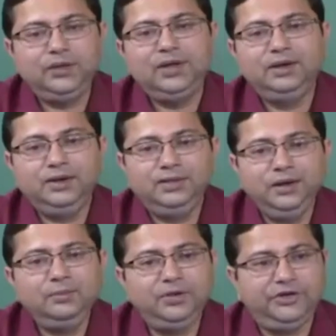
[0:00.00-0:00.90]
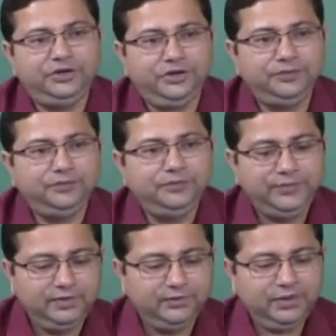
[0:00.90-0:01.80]
with increase in pressure.
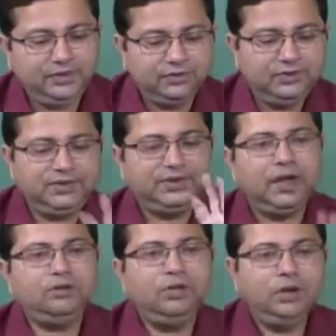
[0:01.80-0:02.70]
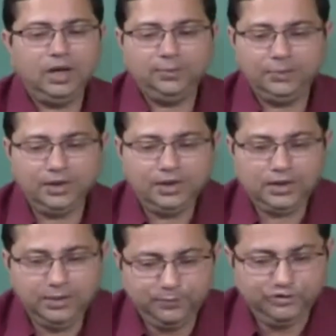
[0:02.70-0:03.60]
Okay. So, this is how a uh,
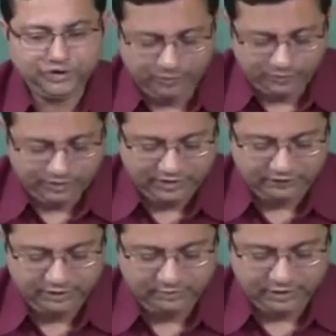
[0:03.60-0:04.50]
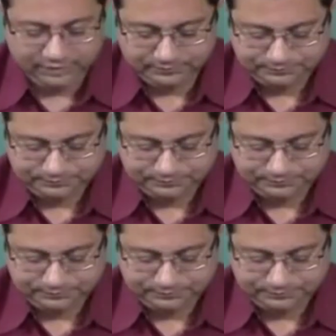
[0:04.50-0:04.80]
composite propellant will burn.